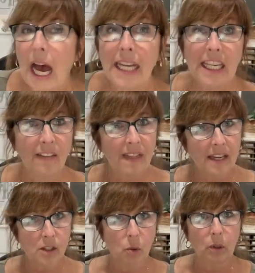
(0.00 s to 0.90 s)
I gave
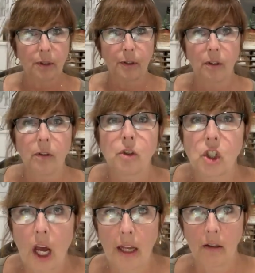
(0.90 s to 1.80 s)
that to a little
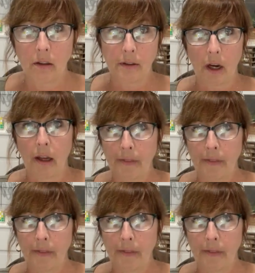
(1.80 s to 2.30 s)
child